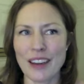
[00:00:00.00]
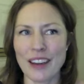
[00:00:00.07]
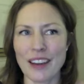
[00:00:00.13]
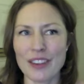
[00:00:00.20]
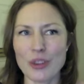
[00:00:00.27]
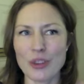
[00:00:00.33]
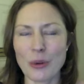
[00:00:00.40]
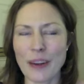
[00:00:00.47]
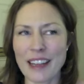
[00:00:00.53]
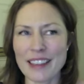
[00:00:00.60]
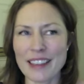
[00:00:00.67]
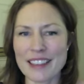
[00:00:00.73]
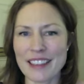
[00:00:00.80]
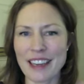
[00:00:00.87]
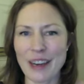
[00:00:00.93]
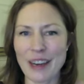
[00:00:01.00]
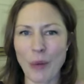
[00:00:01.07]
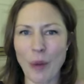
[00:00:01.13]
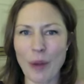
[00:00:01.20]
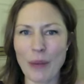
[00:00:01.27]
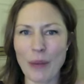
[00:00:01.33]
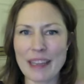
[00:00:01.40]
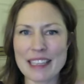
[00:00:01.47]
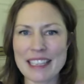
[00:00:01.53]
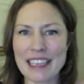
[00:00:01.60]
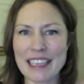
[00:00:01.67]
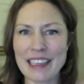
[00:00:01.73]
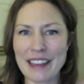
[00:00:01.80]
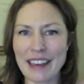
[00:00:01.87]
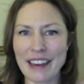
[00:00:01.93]
translate what we
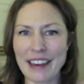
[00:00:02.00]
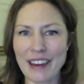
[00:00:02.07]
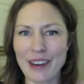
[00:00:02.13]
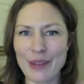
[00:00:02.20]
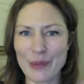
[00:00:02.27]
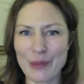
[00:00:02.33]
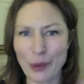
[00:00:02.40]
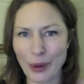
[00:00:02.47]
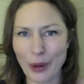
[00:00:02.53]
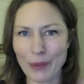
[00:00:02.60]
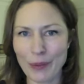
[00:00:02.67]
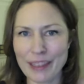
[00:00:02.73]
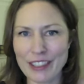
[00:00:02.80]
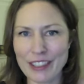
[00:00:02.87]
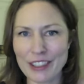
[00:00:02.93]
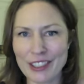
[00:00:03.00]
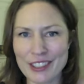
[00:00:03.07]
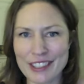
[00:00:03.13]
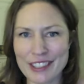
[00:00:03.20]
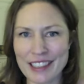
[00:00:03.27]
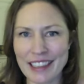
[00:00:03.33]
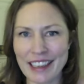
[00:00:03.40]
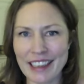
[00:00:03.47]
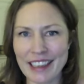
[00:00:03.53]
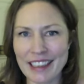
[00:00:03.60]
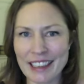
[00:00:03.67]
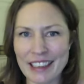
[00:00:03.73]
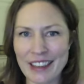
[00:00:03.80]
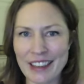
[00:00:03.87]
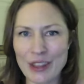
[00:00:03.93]
see there for our readers
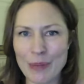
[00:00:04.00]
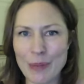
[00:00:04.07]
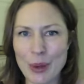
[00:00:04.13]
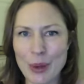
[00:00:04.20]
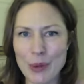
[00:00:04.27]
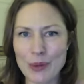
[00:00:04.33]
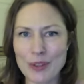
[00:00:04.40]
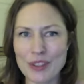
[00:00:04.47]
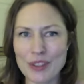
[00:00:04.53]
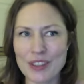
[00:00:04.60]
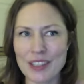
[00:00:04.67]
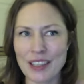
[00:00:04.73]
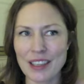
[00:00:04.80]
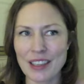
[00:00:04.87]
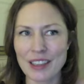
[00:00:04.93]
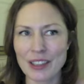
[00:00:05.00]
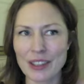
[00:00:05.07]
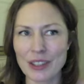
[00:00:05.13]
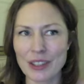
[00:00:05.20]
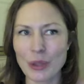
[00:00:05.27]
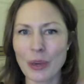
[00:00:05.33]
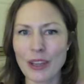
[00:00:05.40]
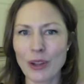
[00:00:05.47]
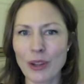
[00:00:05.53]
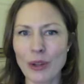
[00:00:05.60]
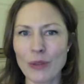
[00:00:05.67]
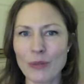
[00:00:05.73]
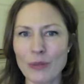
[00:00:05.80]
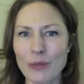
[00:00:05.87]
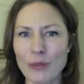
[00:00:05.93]
in the most
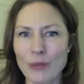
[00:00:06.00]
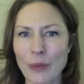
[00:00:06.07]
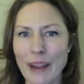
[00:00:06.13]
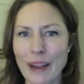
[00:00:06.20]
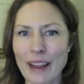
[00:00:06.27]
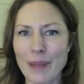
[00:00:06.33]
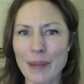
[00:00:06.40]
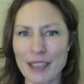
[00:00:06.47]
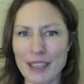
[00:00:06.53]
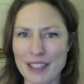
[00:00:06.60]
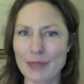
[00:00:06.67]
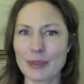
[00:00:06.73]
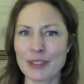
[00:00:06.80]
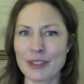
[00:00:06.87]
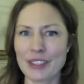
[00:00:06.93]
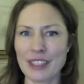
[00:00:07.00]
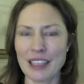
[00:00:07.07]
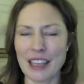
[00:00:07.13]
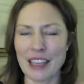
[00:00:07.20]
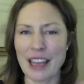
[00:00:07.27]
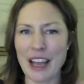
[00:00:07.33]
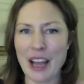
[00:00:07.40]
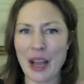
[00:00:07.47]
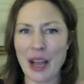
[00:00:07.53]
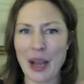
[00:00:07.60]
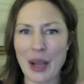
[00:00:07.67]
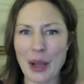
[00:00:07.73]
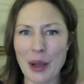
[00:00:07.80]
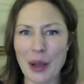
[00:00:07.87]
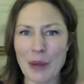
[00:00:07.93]
loyal way possible.
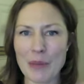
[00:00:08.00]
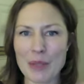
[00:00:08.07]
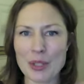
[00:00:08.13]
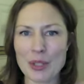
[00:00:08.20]
Yeah.